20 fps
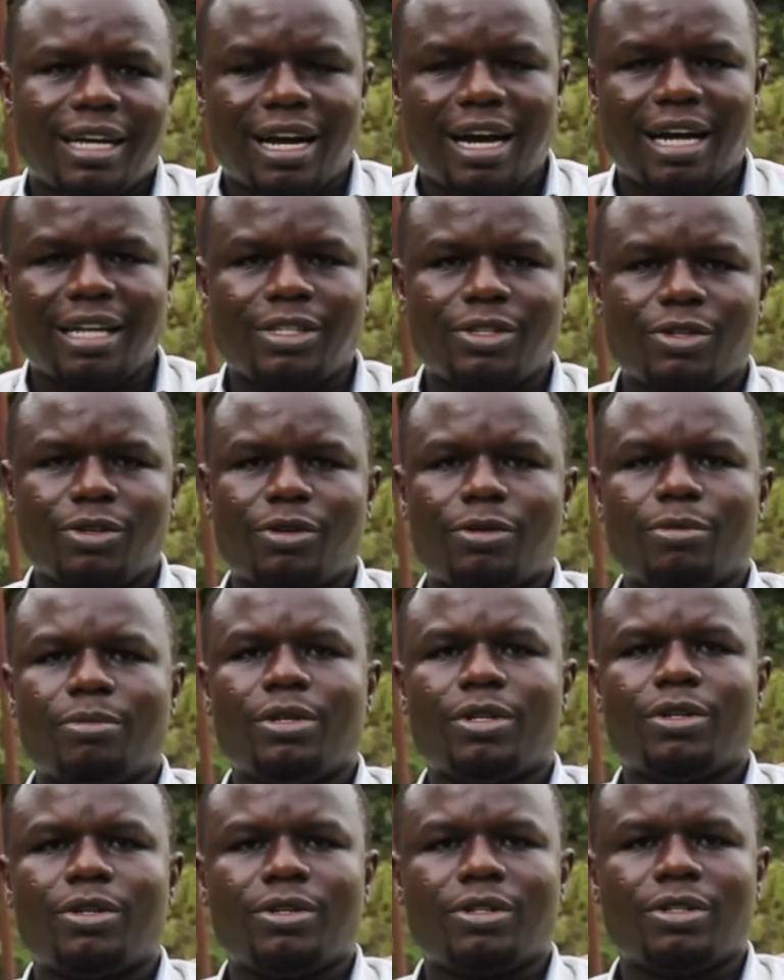council,
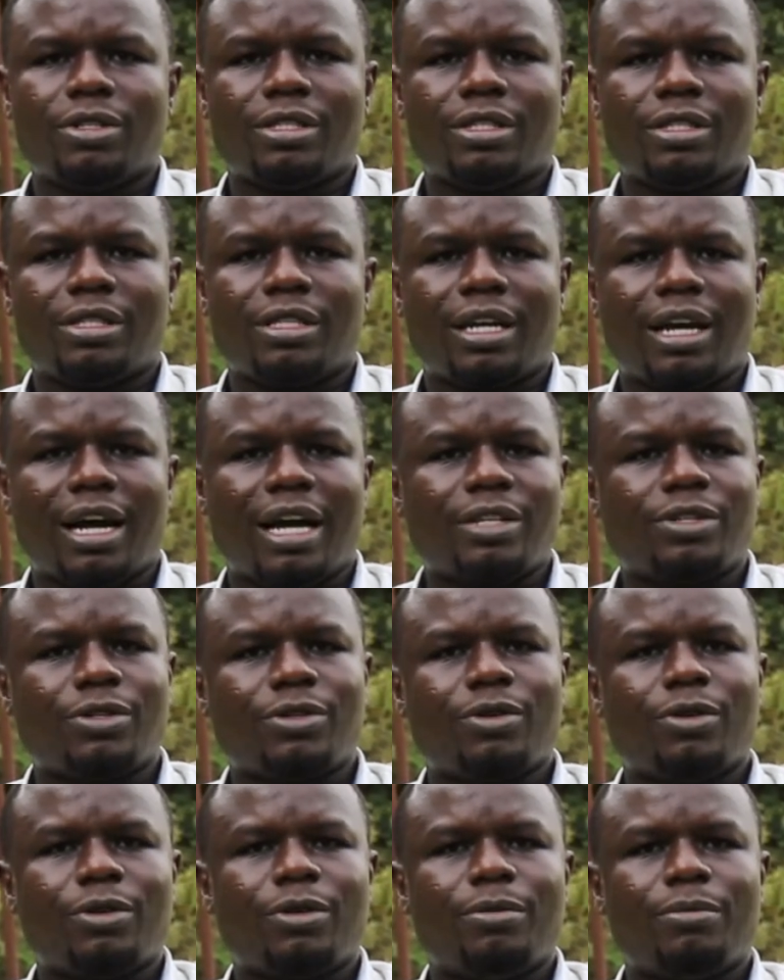because the
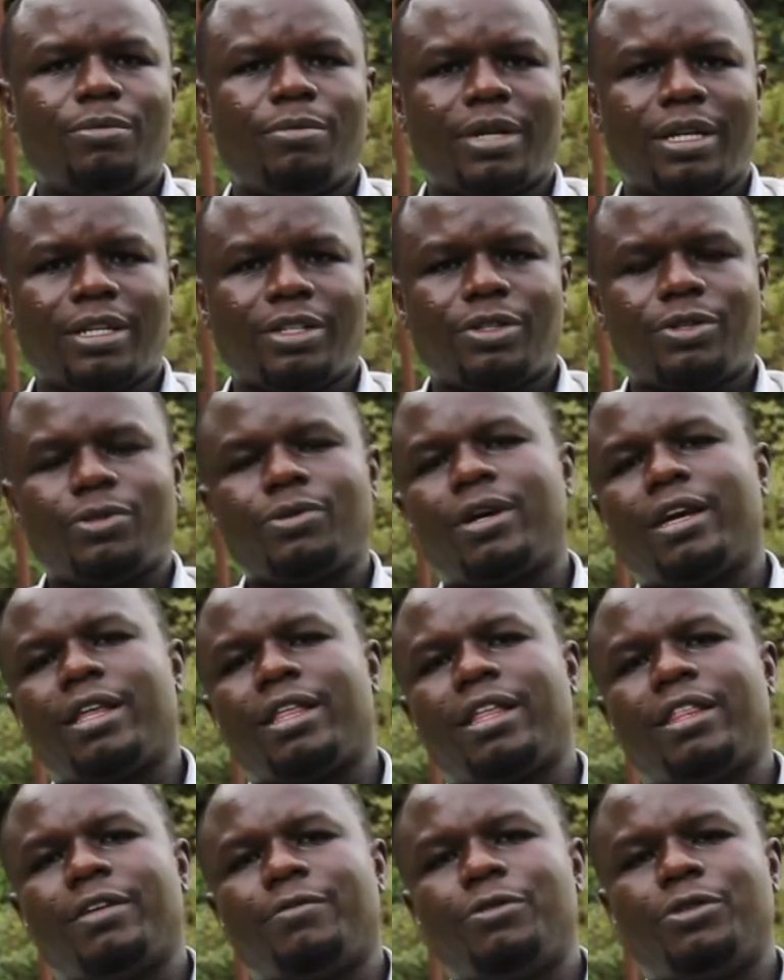council brings
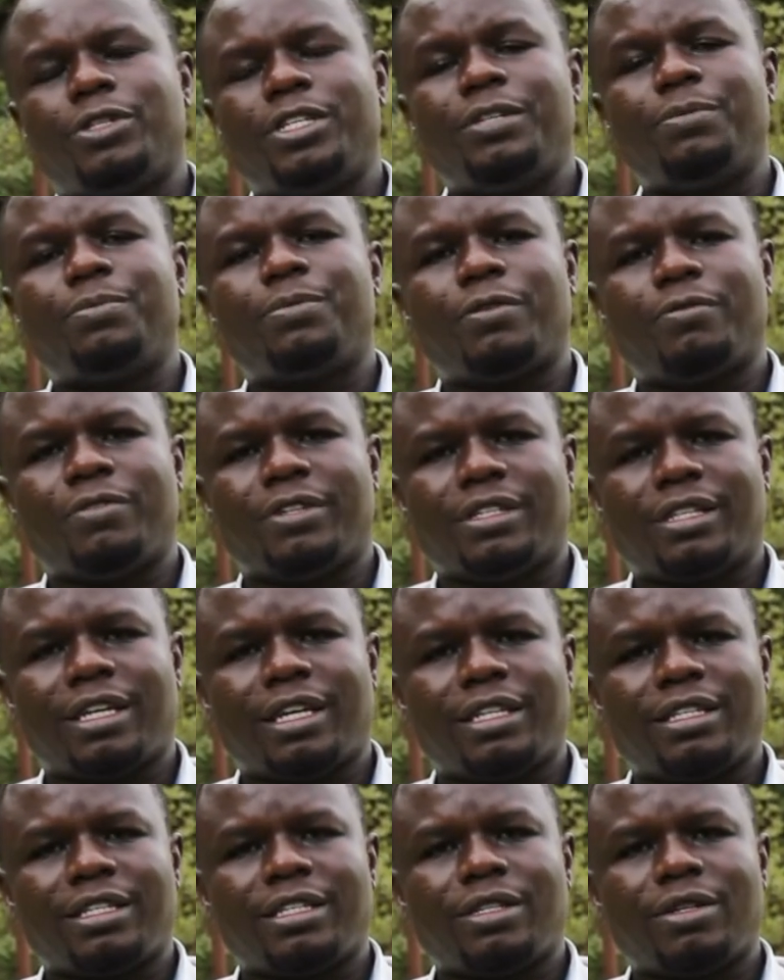together the 14
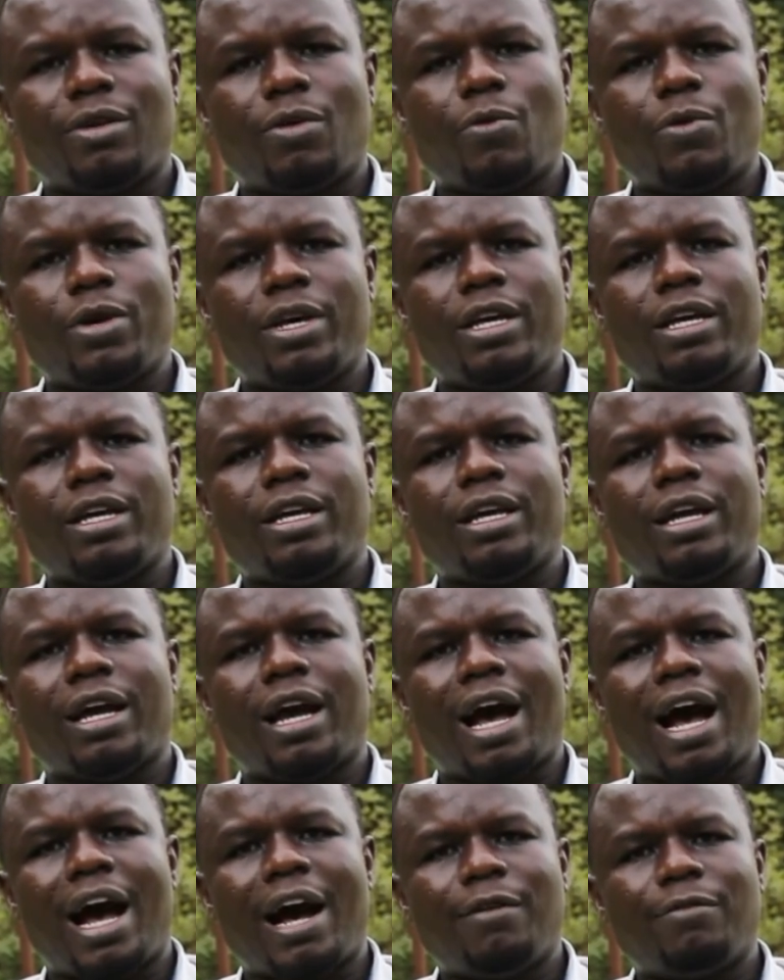provinces, we
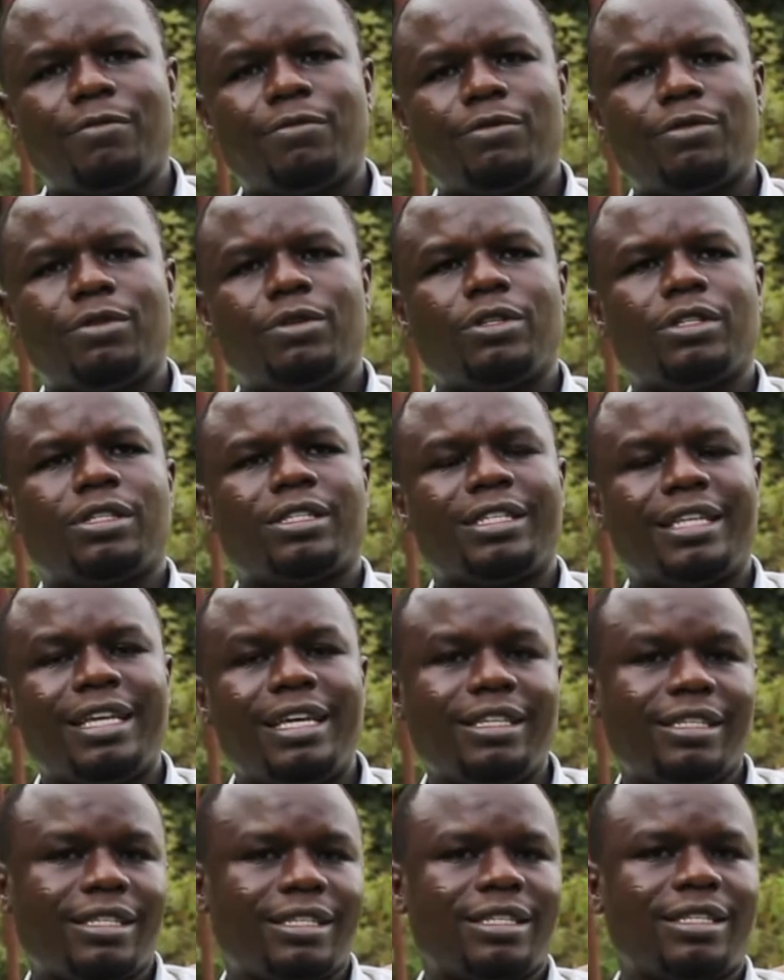have
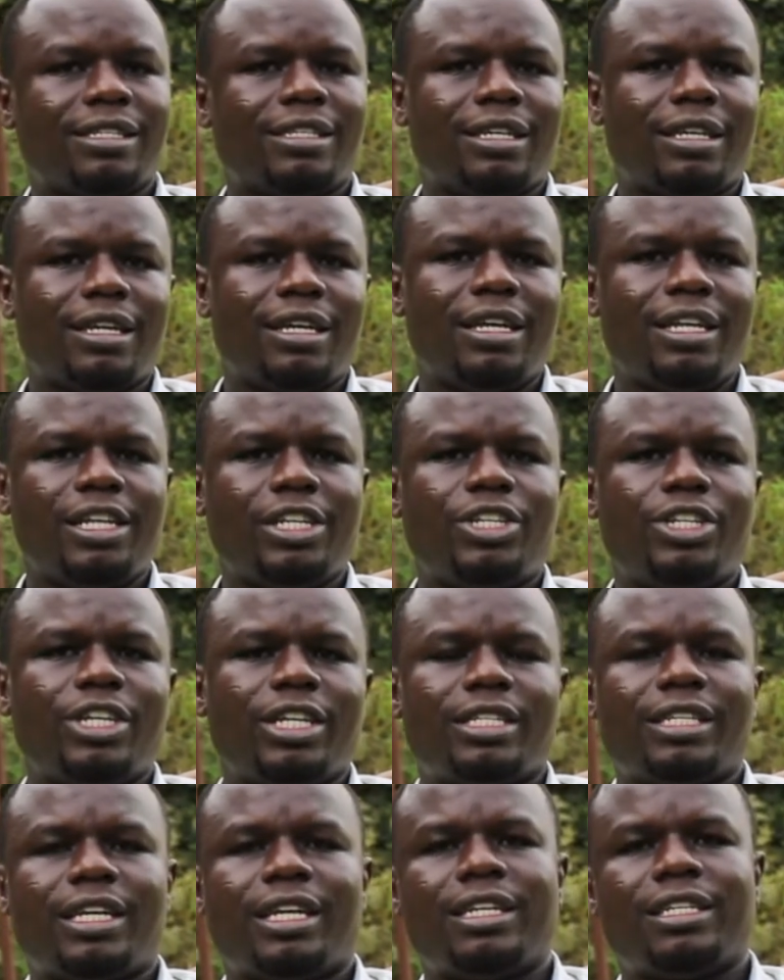since
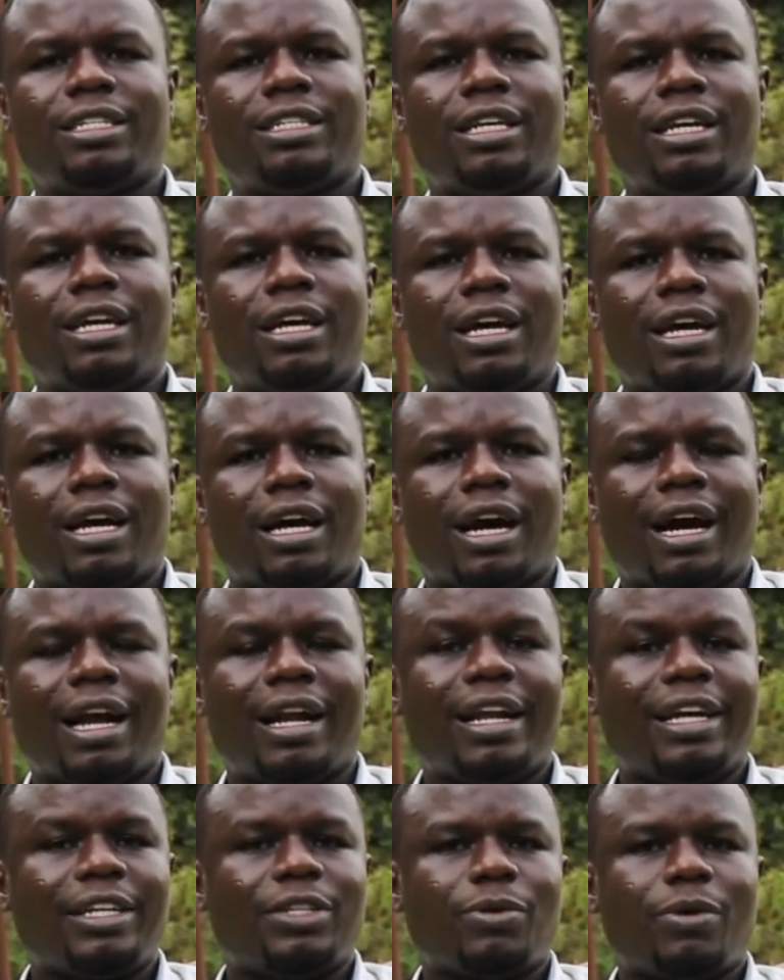initiated a
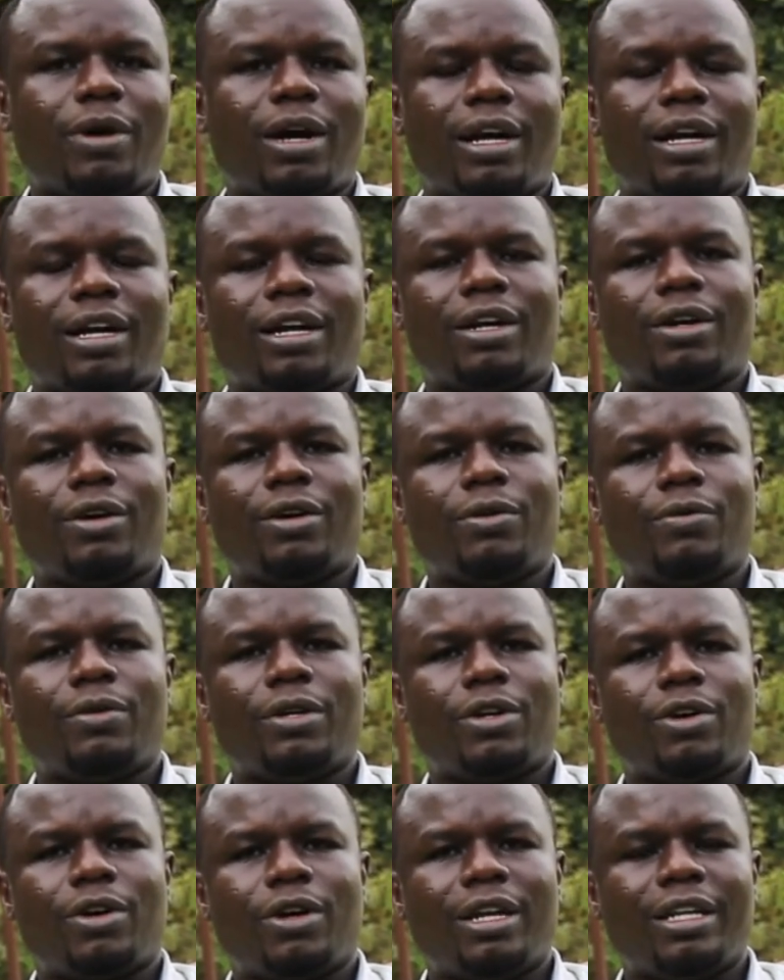network,
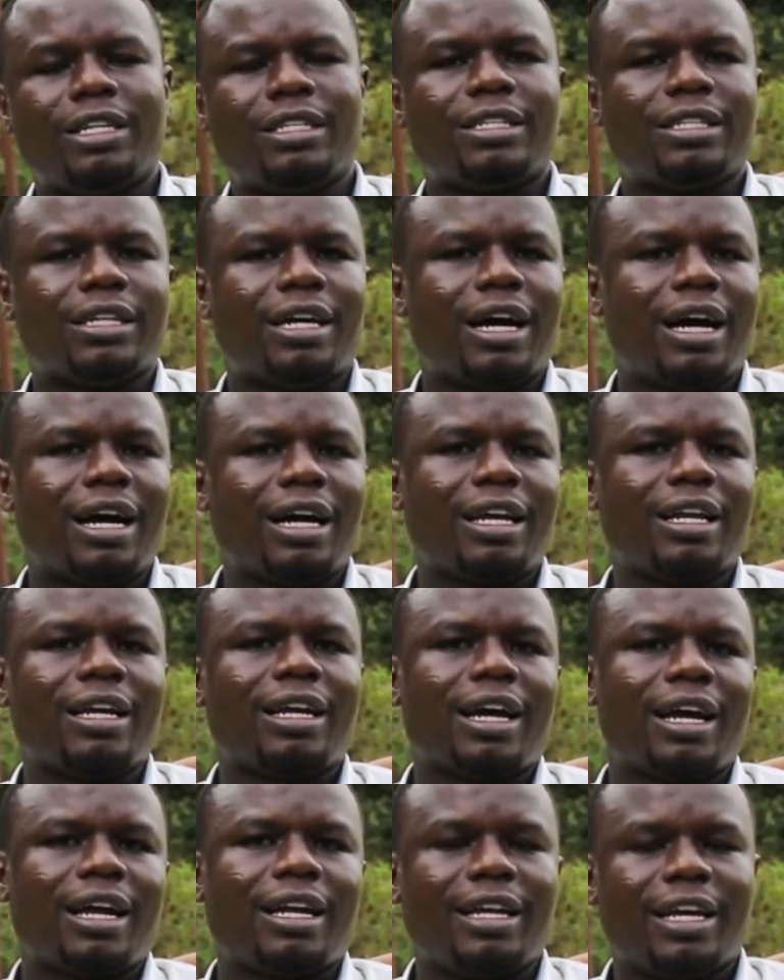we call it
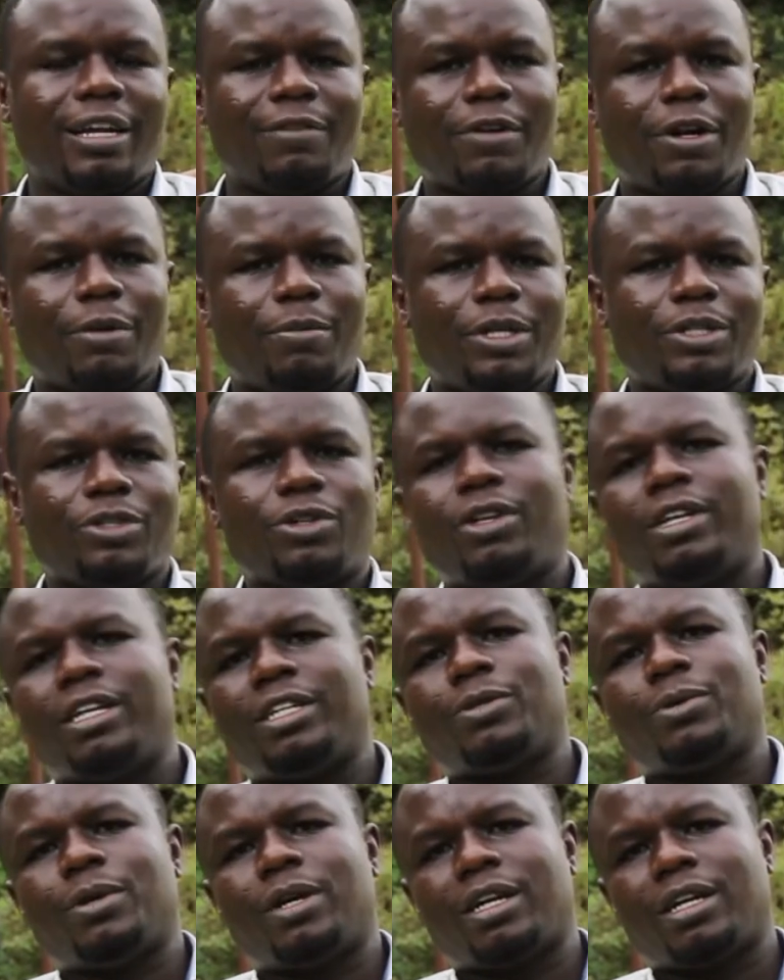Anglican Environmental
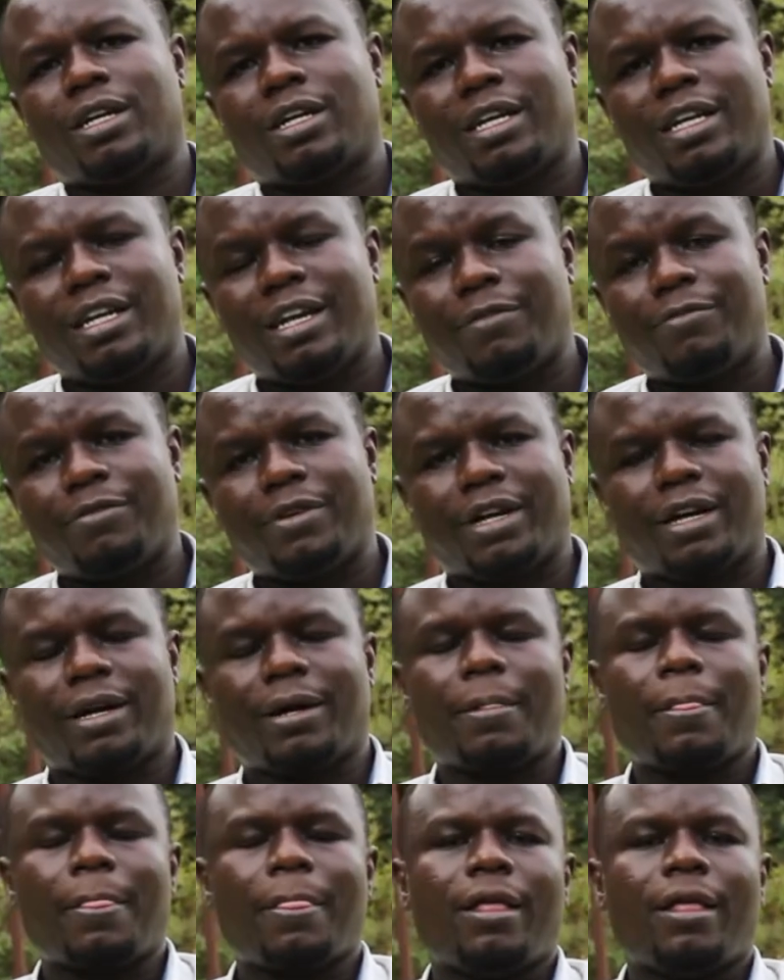Network in Africa.